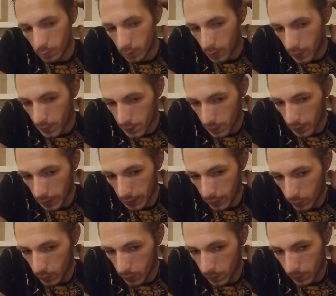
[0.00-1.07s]
Let's see
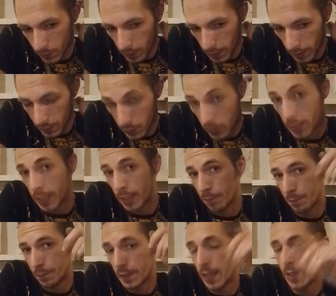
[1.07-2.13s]
what else. Oh yeah,
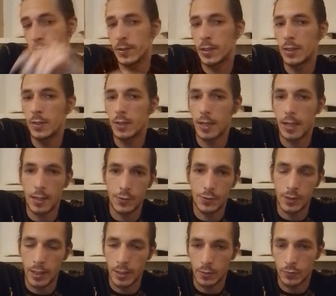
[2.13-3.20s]
and the
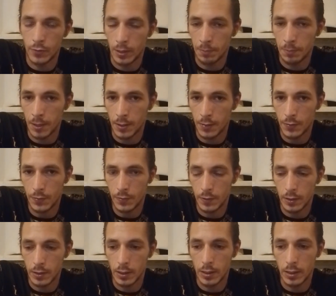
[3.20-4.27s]
alternator fan belt
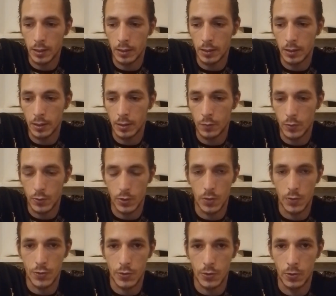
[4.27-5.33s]
was
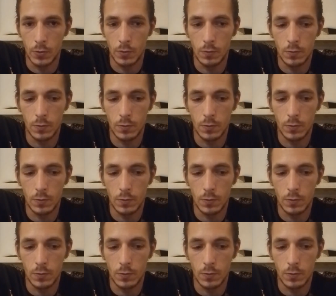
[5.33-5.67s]
also